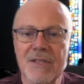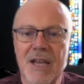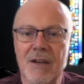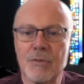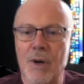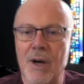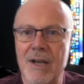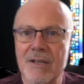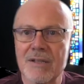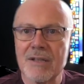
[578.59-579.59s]
sound
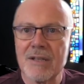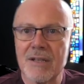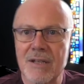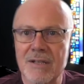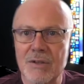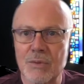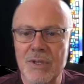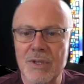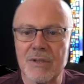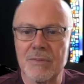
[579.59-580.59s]
wise isn't
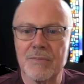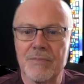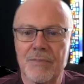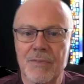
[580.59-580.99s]
wisdom.